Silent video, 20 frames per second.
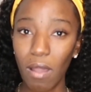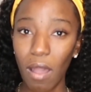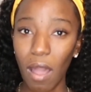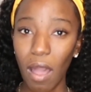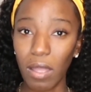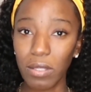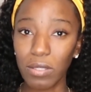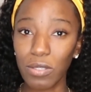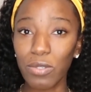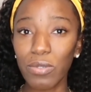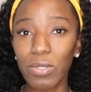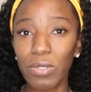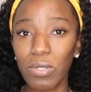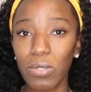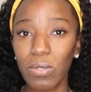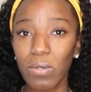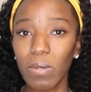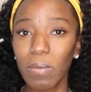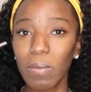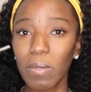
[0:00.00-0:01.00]
on
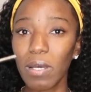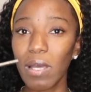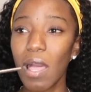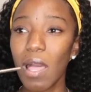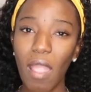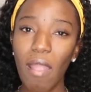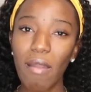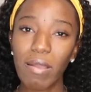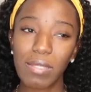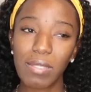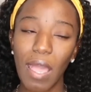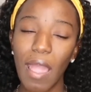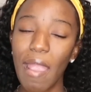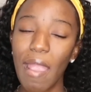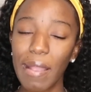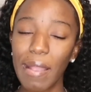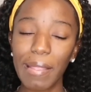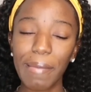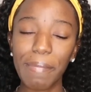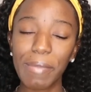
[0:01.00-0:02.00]
YouTube. I was like,
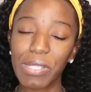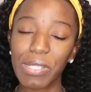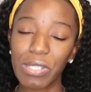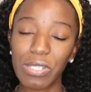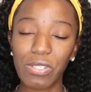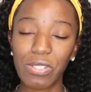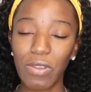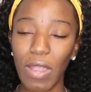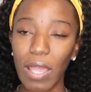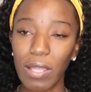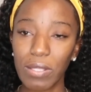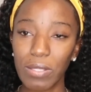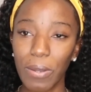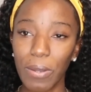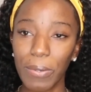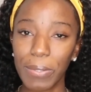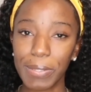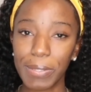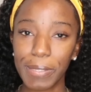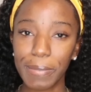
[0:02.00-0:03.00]
alright, let me just try it
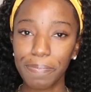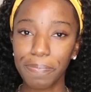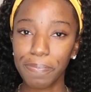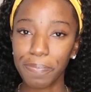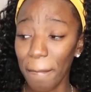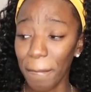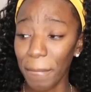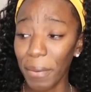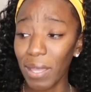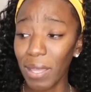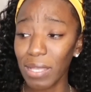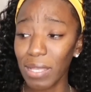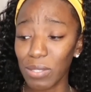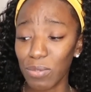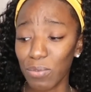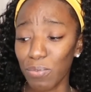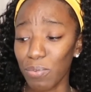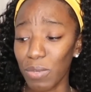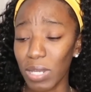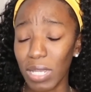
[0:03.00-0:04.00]
out. But
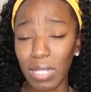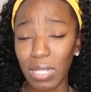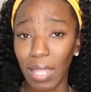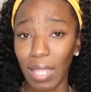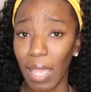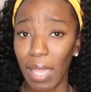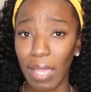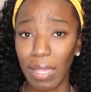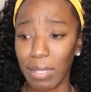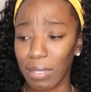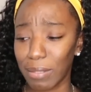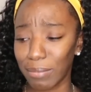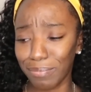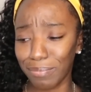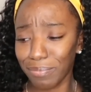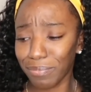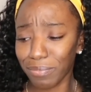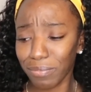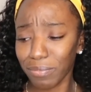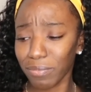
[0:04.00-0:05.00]
it's really like,
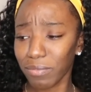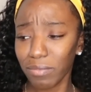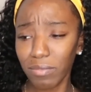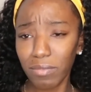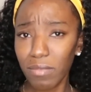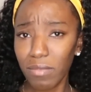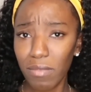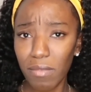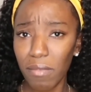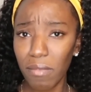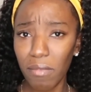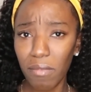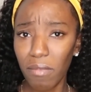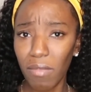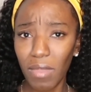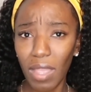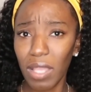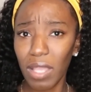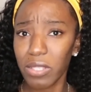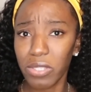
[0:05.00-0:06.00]

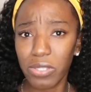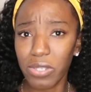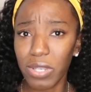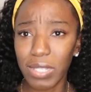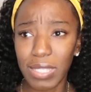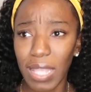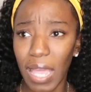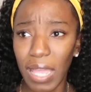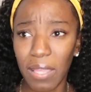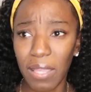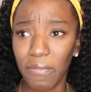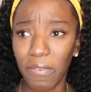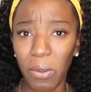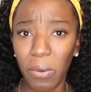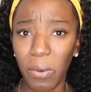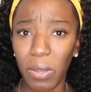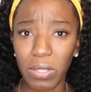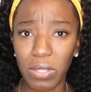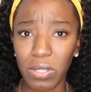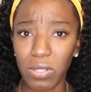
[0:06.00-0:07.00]
it's just like if
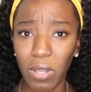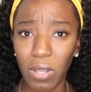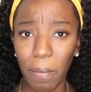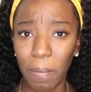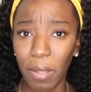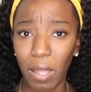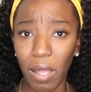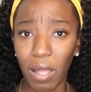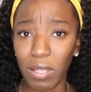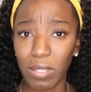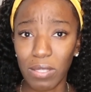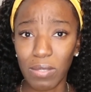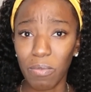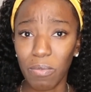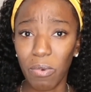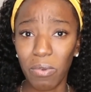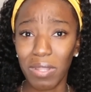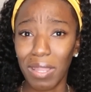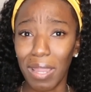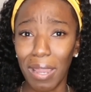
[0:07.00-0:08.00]
you're going to Tropical
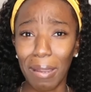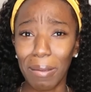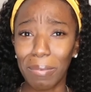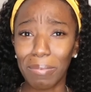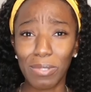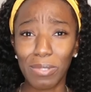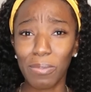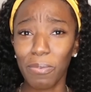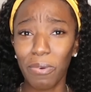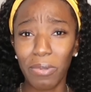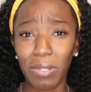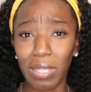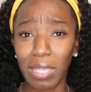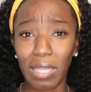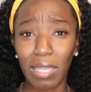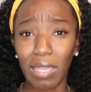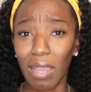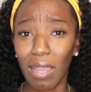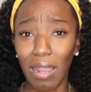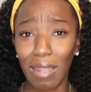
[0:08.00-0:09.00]
Smoothie or
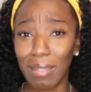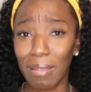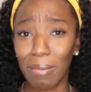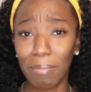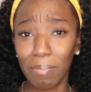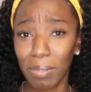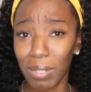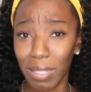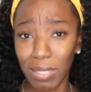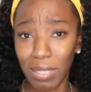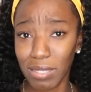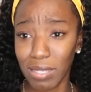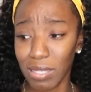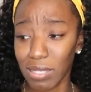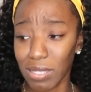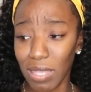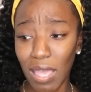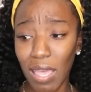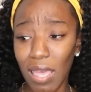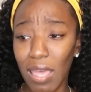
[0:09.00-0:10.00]
Smoothie King or them
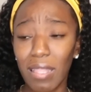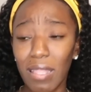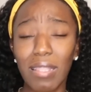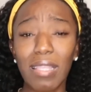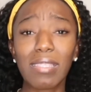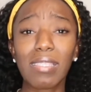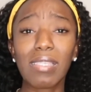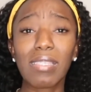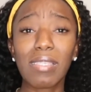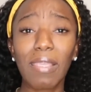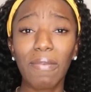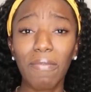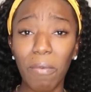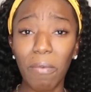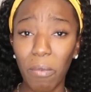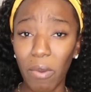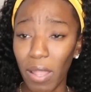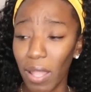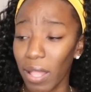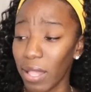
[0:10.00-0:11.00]
places. This is
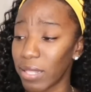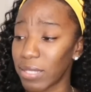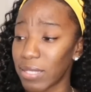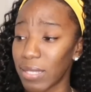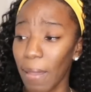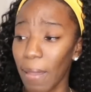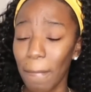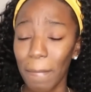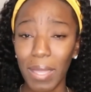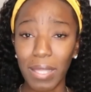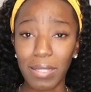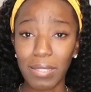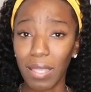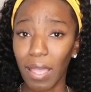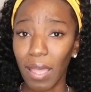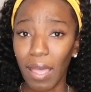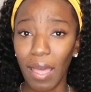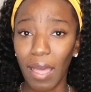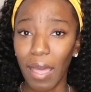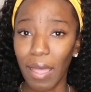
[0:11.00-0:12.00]
even more healthy and better,
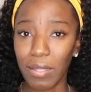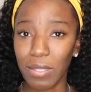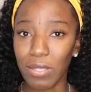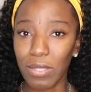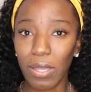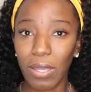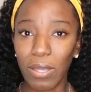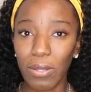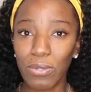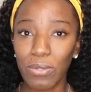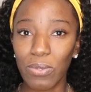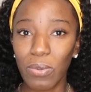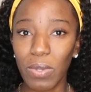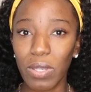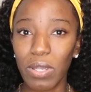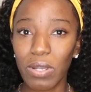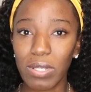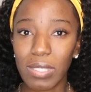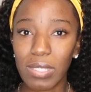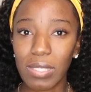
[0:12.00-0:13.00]
and you could do
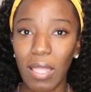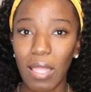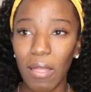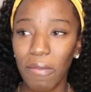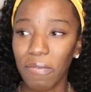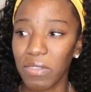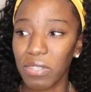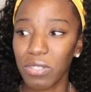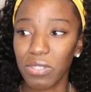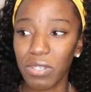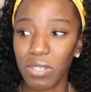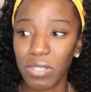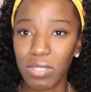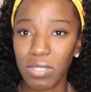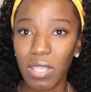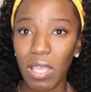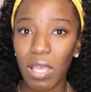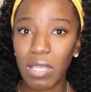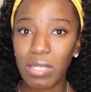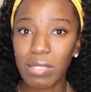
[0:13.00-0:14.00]
it yourself in
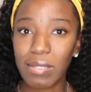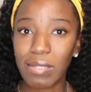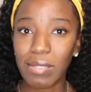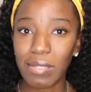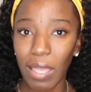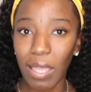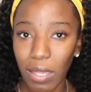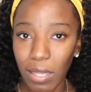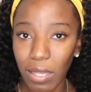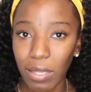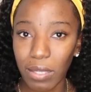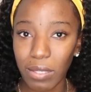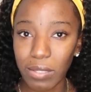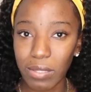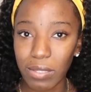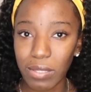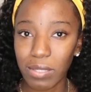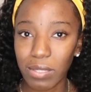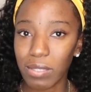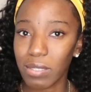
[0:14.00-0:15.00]
just
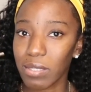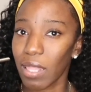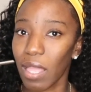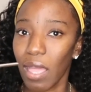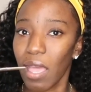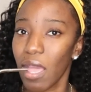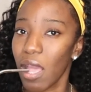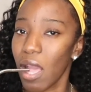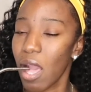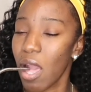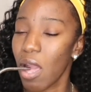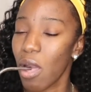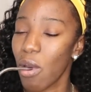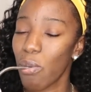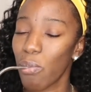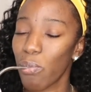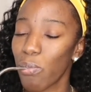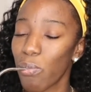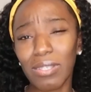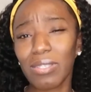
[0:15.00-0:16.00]
seconds. Like,
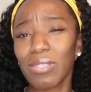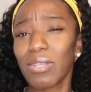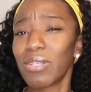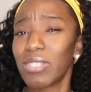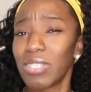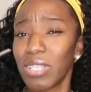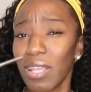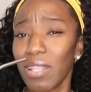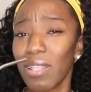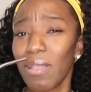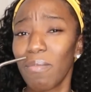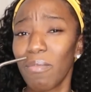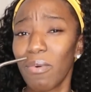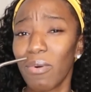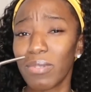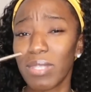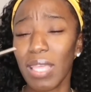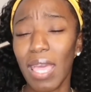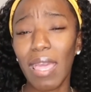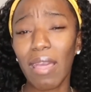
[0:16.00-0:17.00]
just go check them
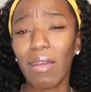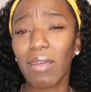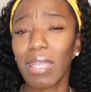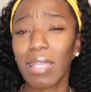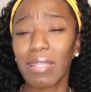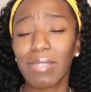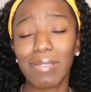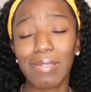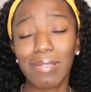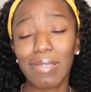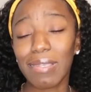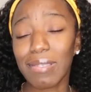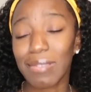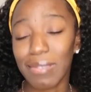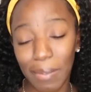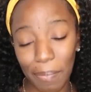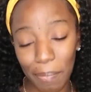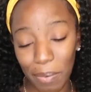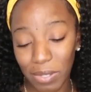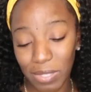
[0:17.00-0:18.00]
out, and you're gonna get
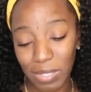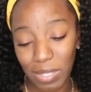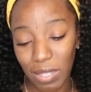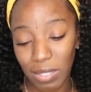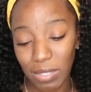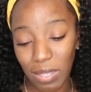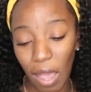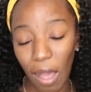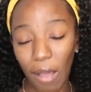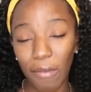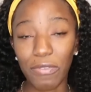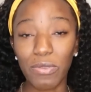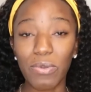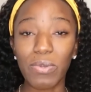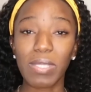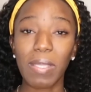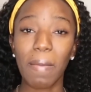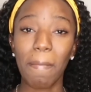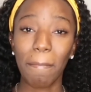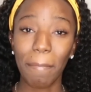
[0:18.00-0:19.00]
60% off
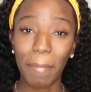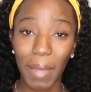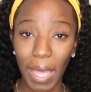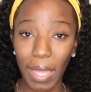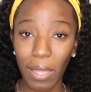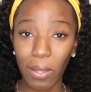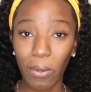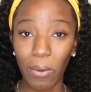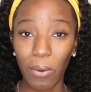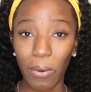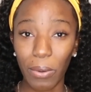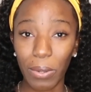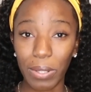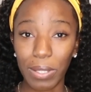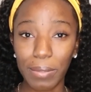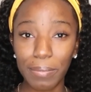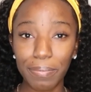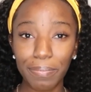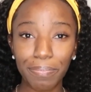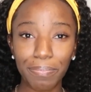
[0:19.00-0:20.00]
using my
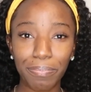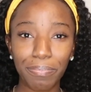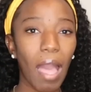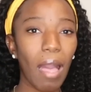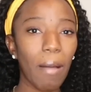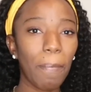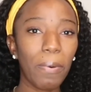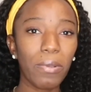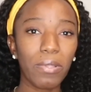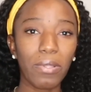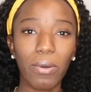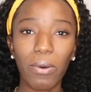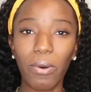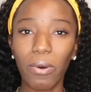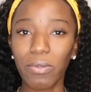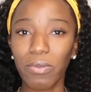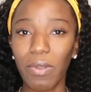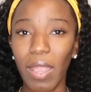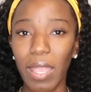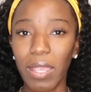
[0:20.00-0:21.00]
code. I'll put the
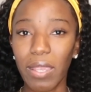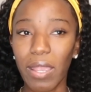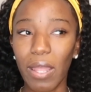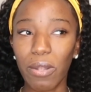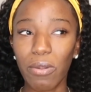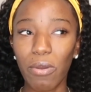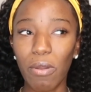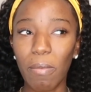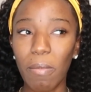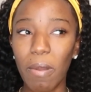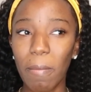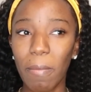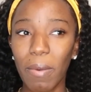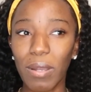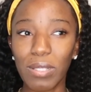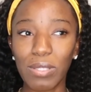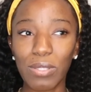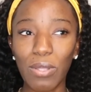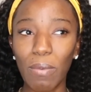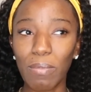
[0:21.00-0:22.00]
code right here. I don't
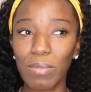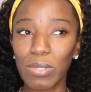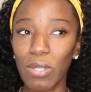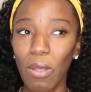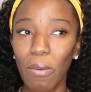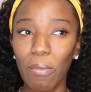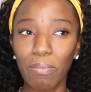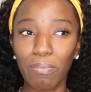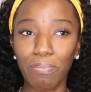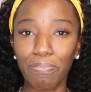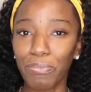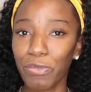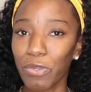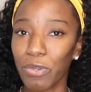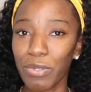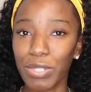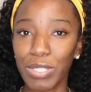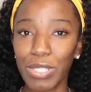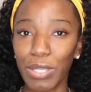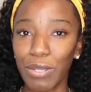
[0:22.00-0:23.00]
remember, something
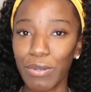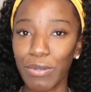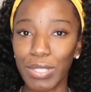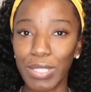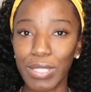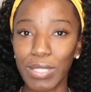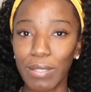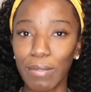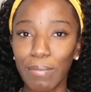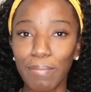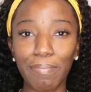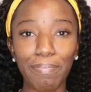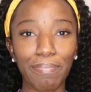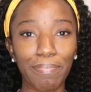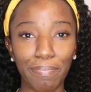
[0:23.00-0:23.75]
Krissy.